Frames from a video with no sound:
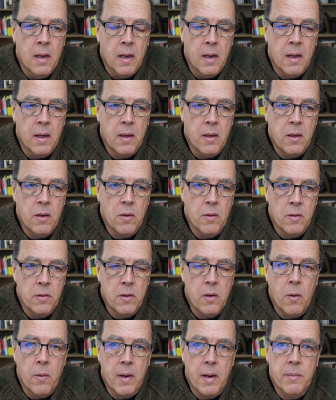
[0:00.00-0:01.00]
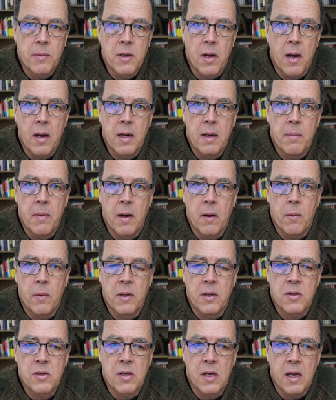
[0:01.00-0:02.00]
uh, you'll know what I'm talking about when
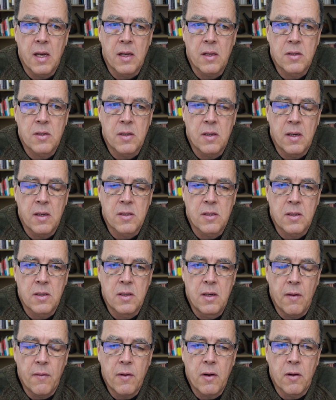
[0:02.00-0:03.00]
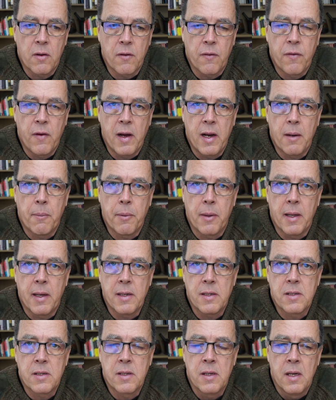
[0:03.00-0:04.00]
you say it's it's difficult to find a
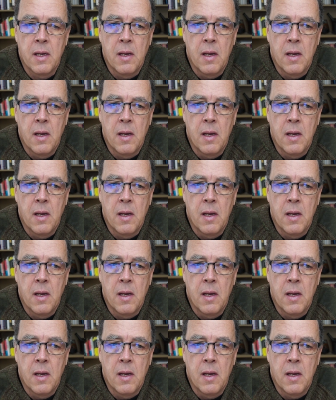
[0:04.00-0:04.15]
place